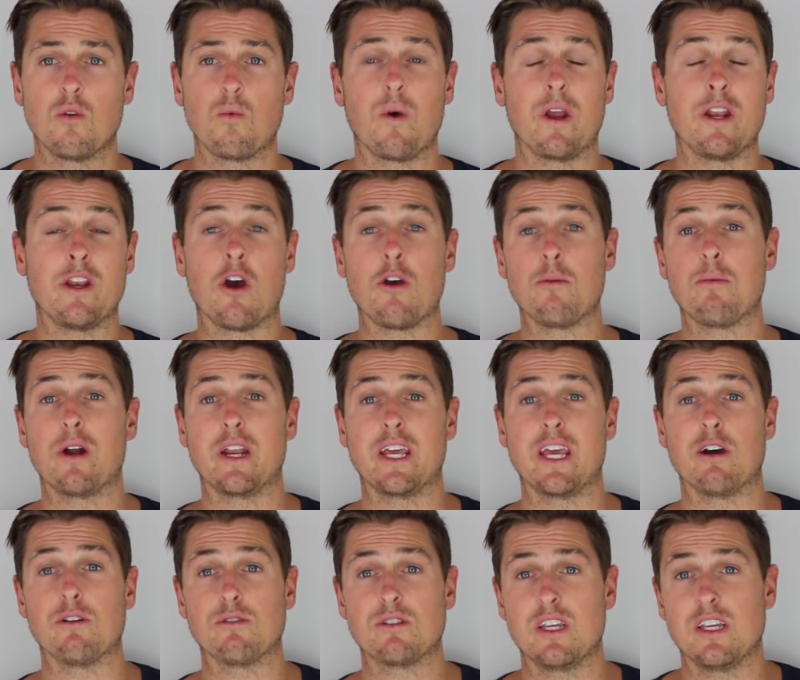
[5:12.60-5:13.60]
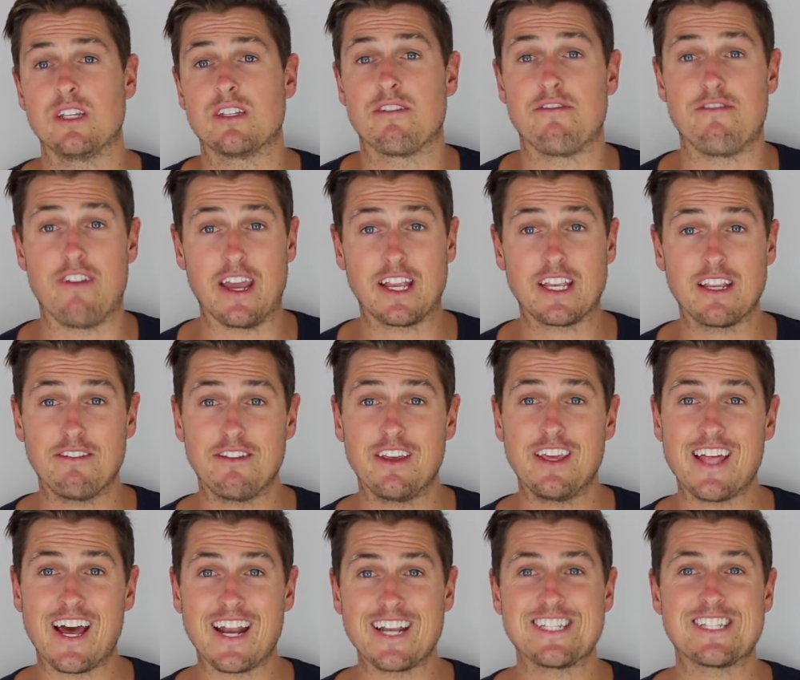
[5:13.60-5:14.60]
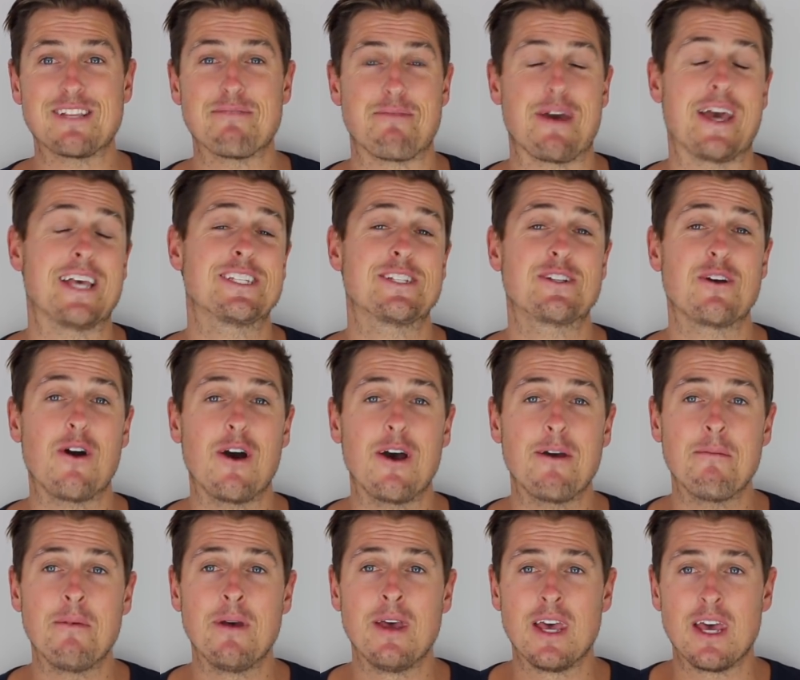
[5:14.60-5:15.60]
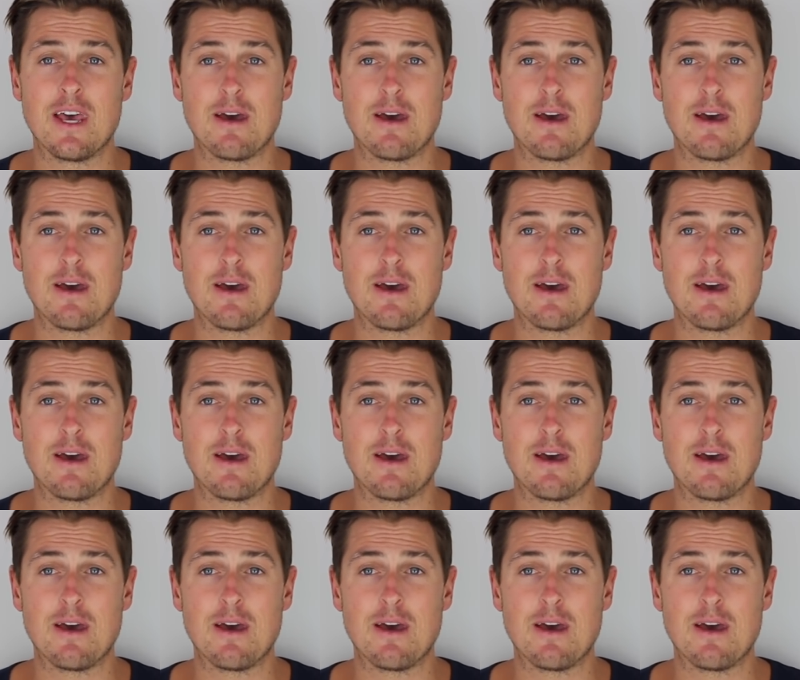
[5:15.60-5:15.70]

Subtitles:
When nobody else is. Effectively, that is the best time.